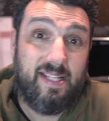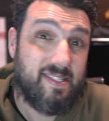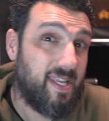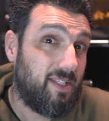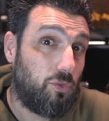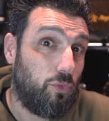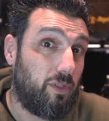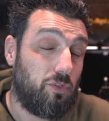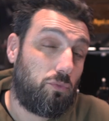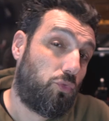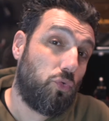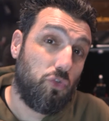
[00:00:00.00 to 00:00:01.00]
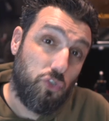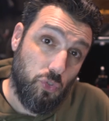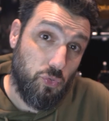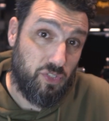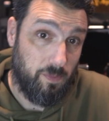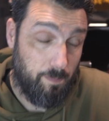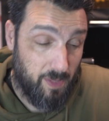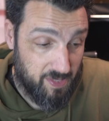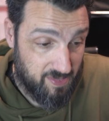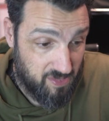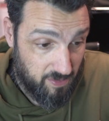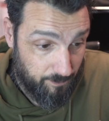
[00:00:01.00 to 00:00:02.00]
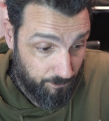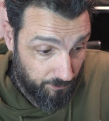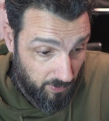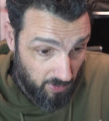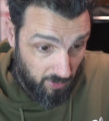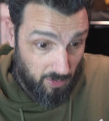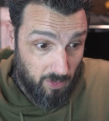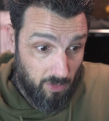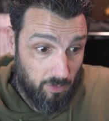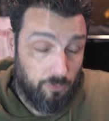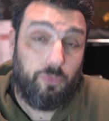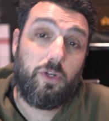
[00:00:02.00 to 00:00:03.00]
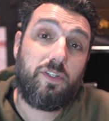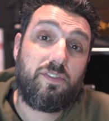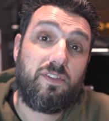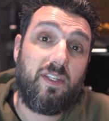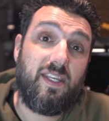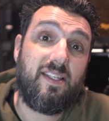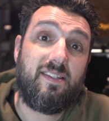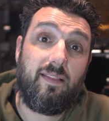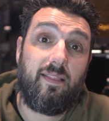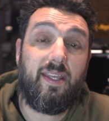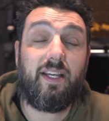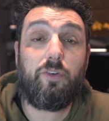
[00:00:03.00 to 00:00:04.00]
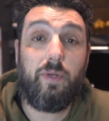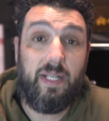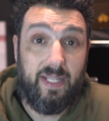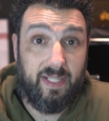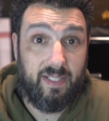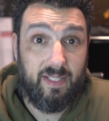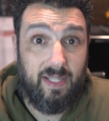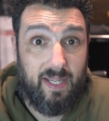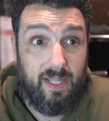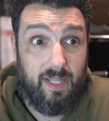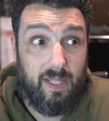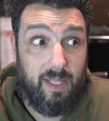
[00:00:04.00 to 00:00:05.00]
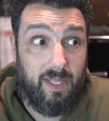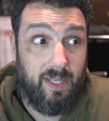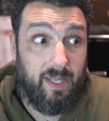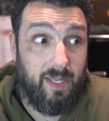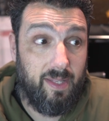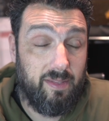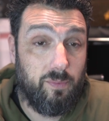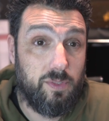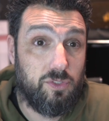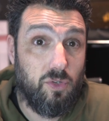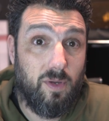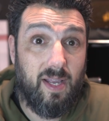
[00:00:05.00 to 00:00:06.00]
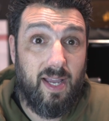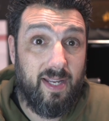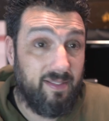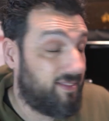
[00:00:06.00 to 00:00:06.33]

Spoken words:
let's get to the two juicy parts. First is the acrylic. They were so kind